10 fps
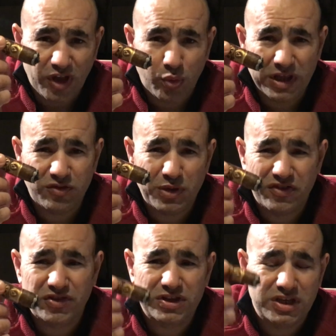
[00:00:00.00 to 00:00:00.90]
one of my
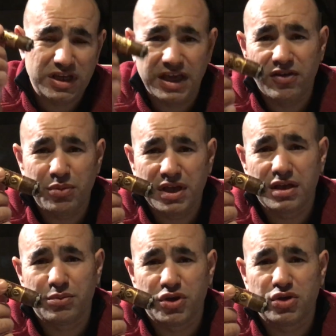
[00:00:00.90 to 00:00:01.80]
friends, he gave me
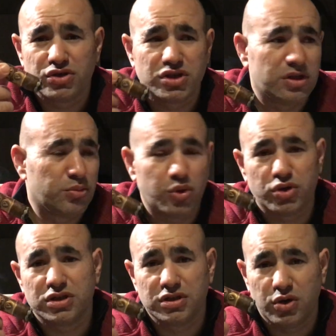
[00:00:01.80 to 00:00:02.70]
because he bought
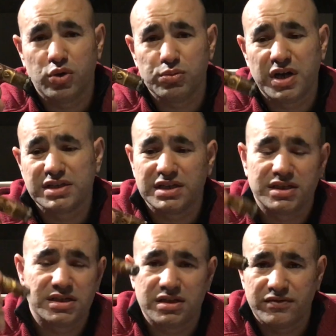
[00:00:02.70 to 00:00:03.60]
it, the whole box, and
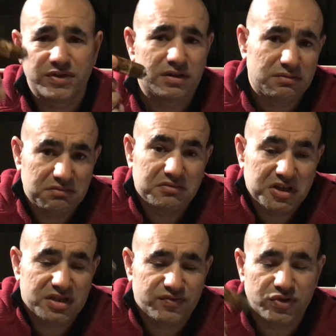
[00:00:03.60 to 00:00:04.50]
he said, Rafael,
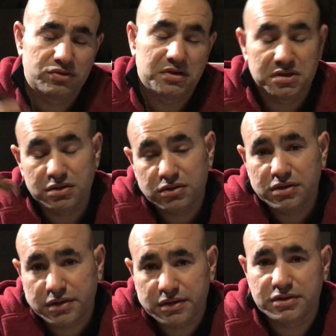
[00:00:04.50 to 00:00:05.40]
that's for you. I said, okay,
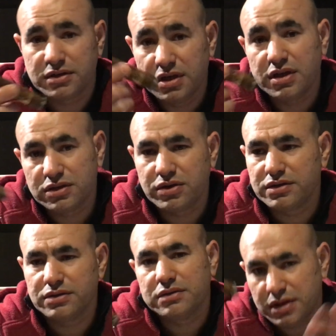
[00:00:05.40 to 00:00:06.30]
thanks. So I
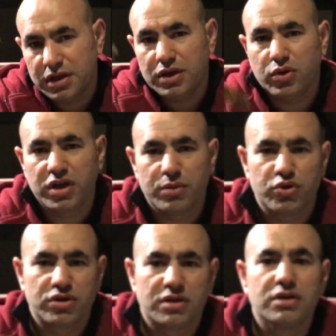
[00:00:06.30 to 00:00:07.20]
thought, okay, I'm
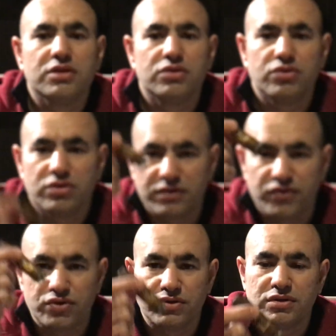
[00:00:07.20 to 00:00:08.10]
gonna do a
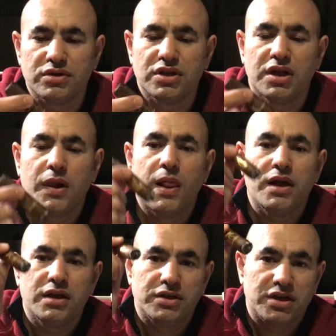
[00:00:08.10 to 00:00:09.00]
review.
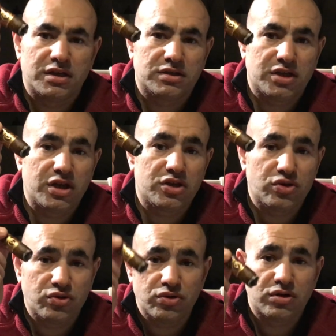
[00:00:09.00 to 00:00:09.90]
Yeah, thank
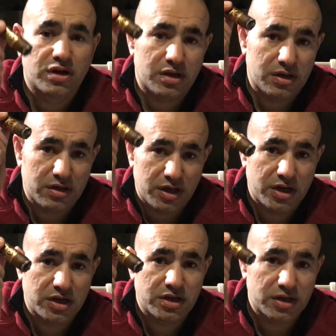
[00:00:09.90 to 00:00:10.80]
you,
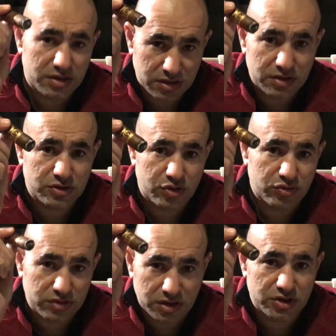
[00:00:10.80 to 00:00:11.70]
Eric.
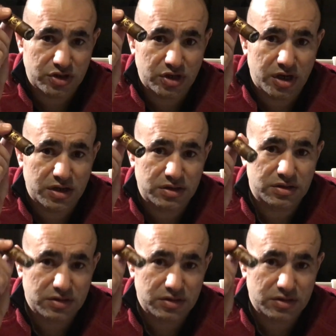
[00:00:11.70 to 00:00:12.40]
So this cigar